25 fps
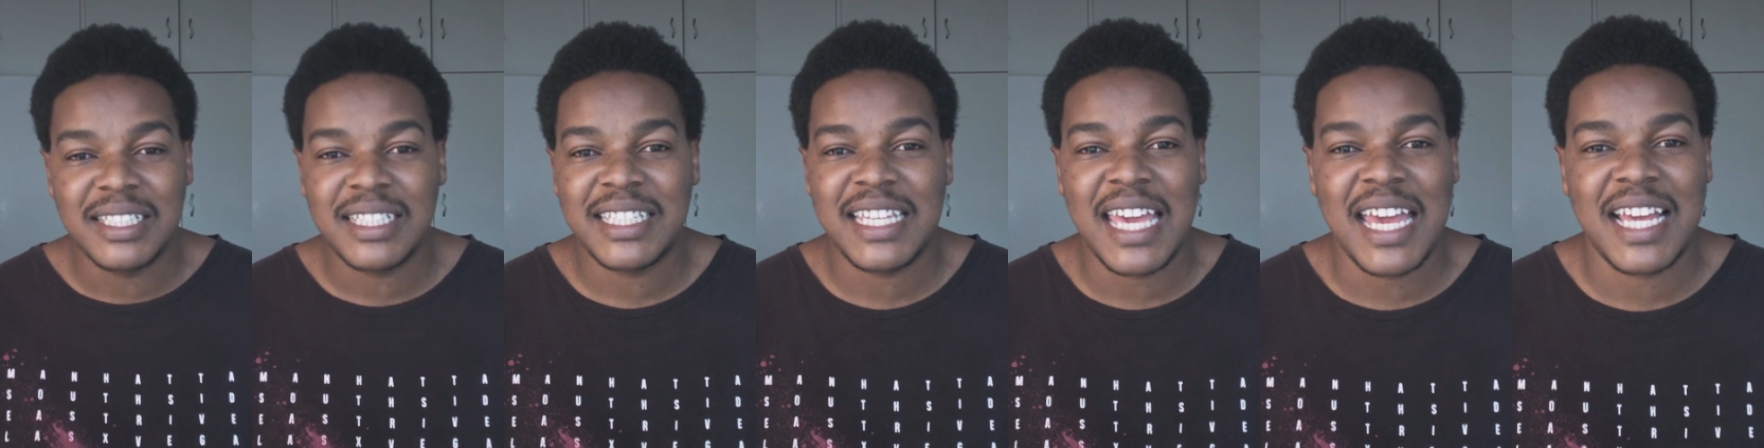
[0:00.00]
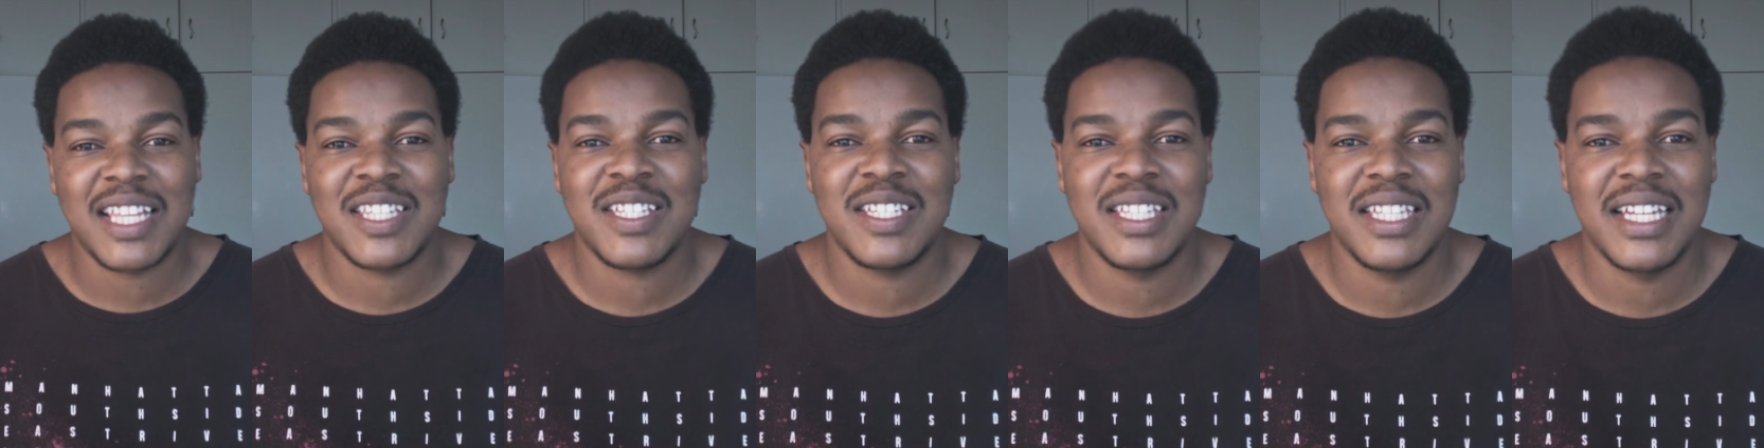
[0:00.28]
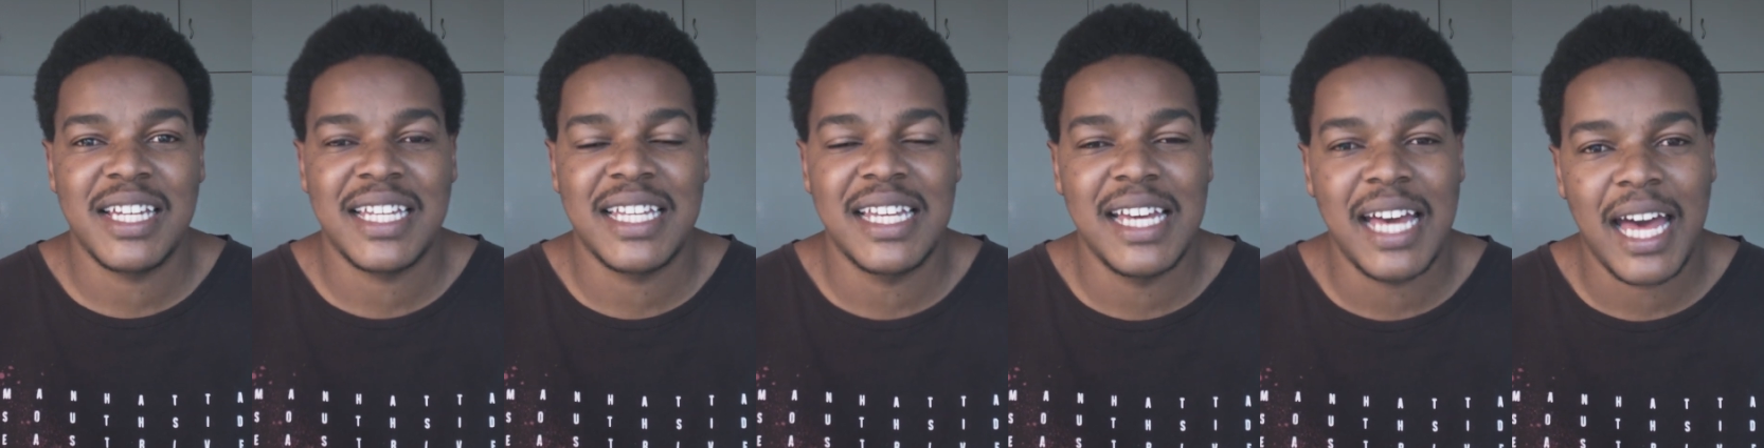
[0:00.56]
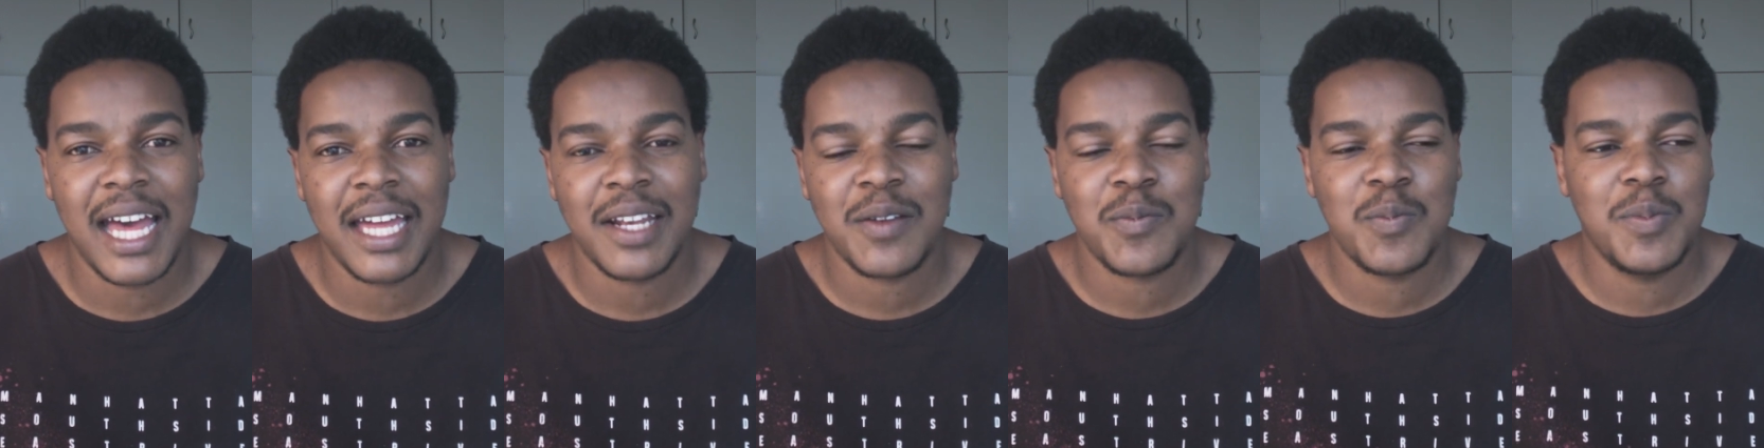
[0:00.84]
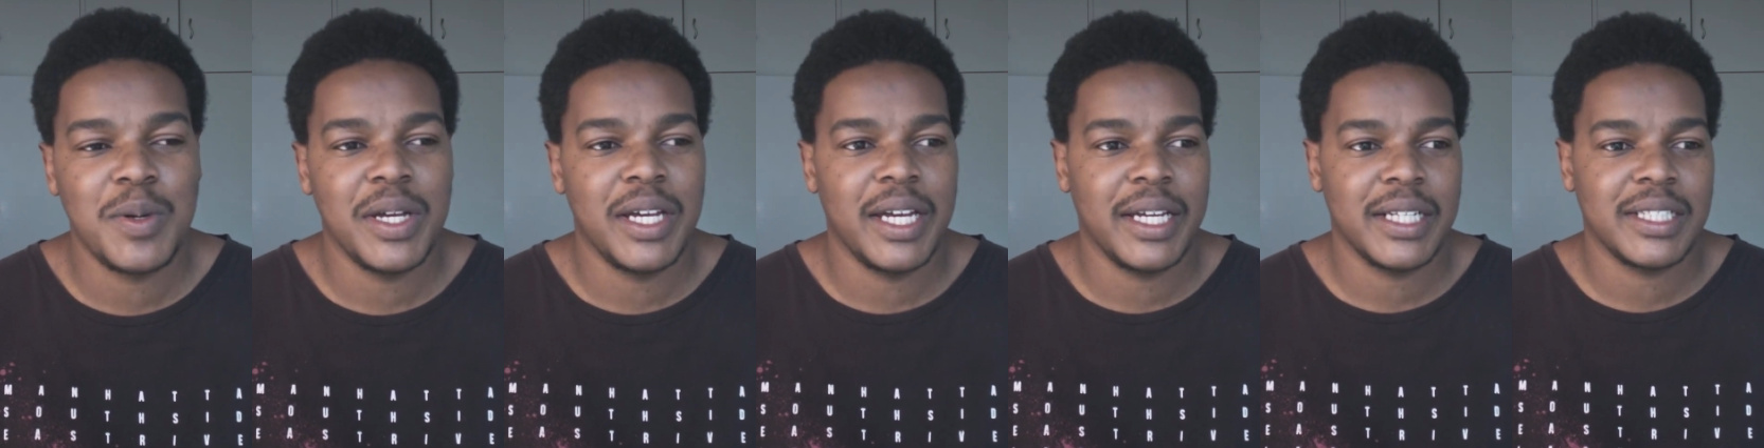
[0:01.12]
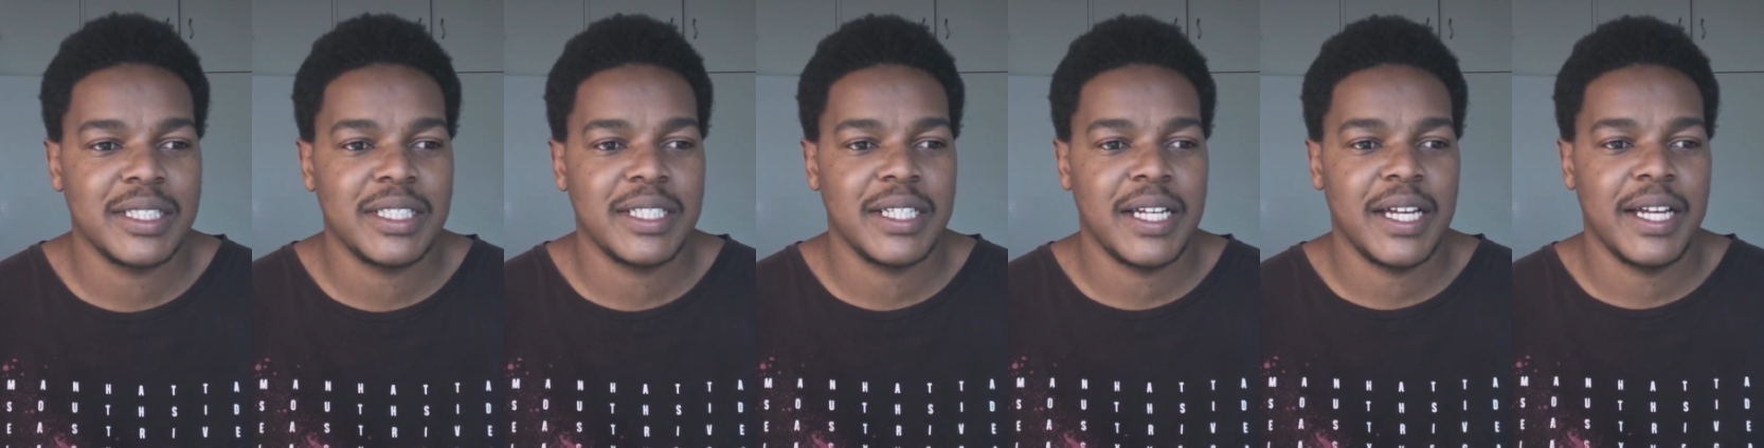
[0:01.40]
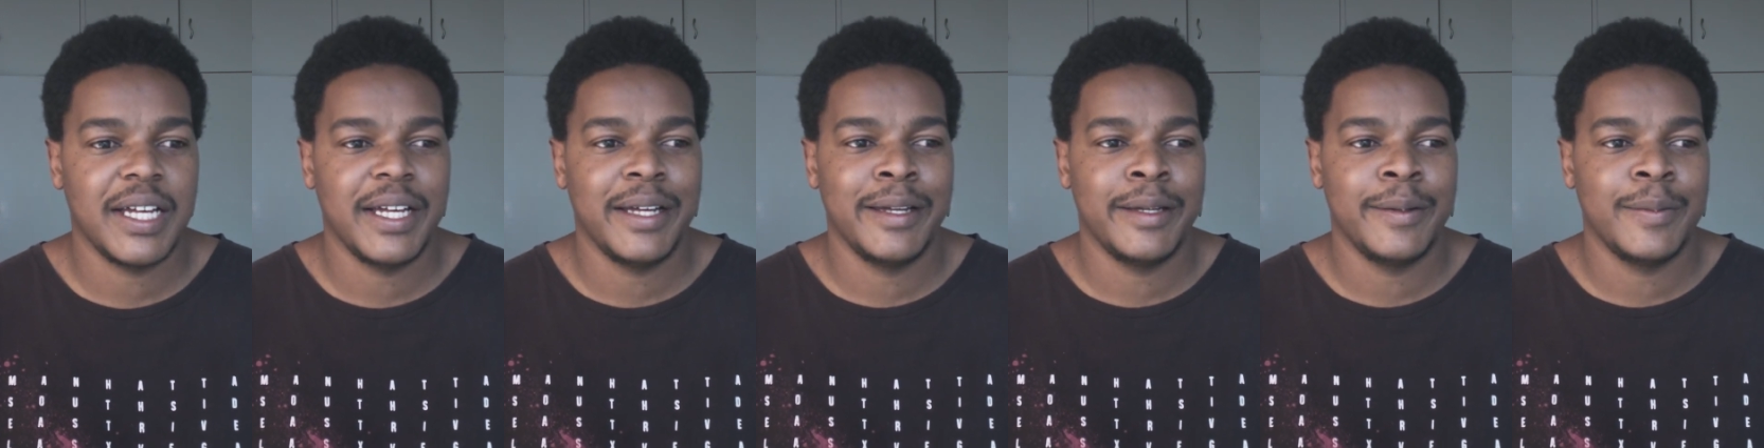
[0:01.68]
kick to the gut, but
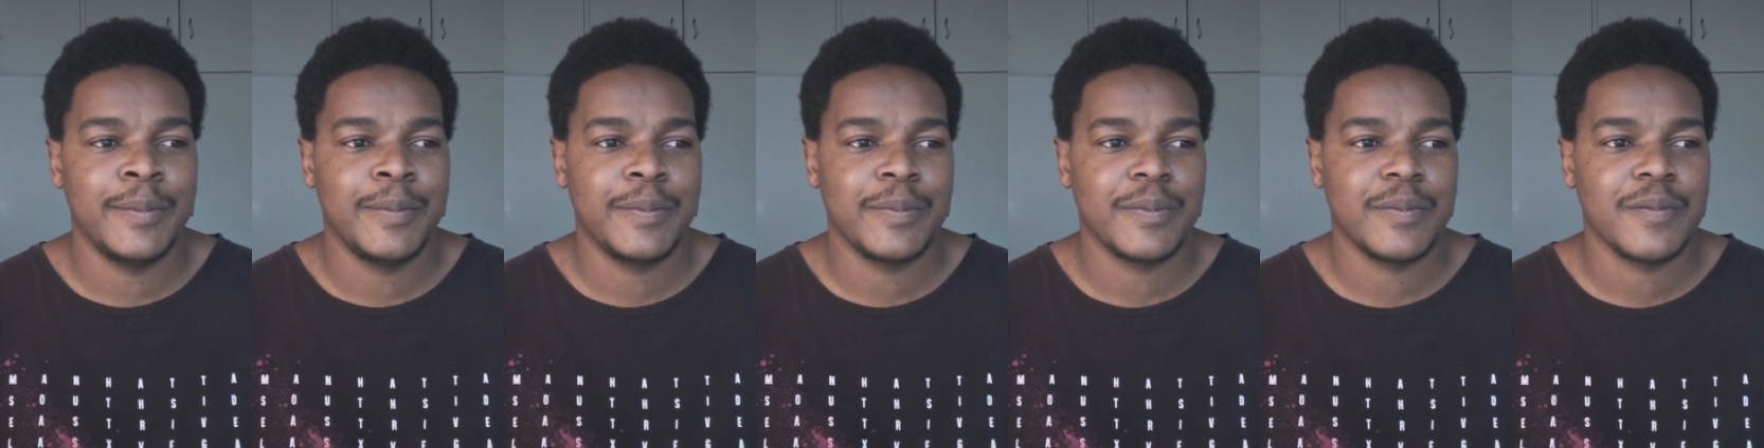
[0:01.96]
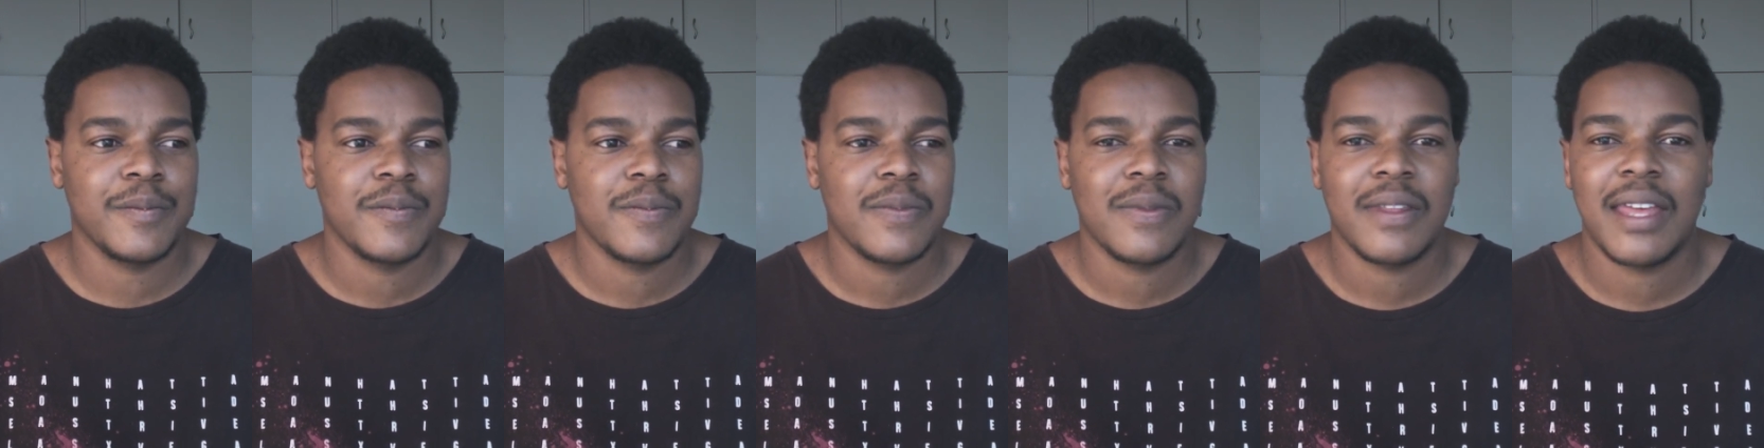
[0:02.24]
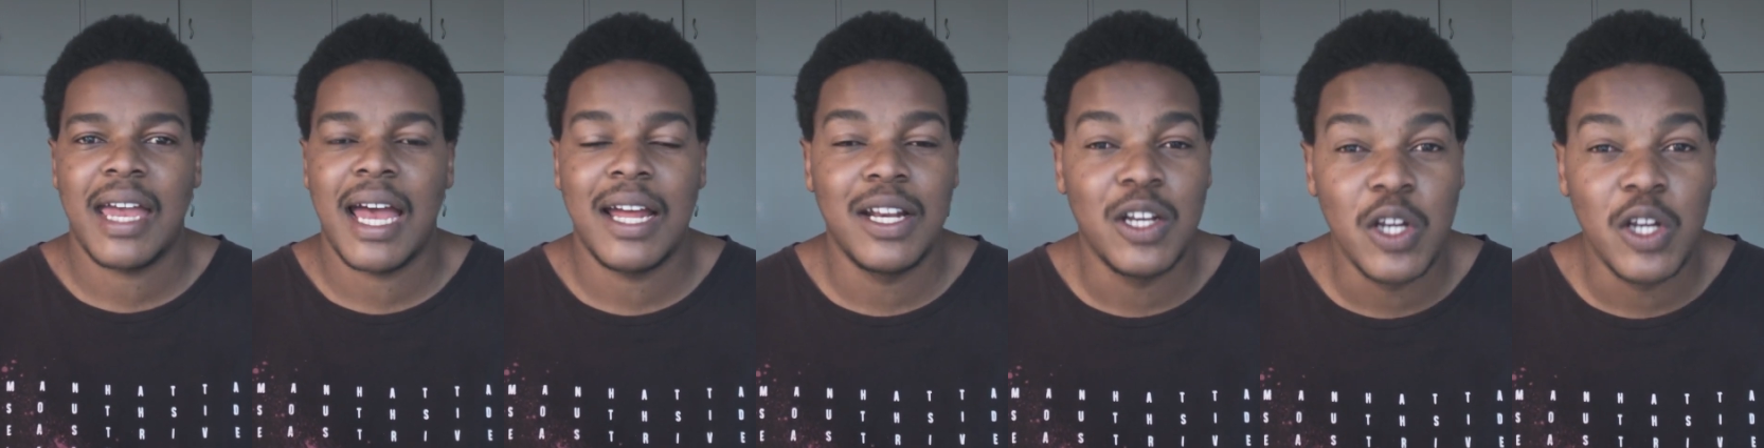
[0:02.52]
I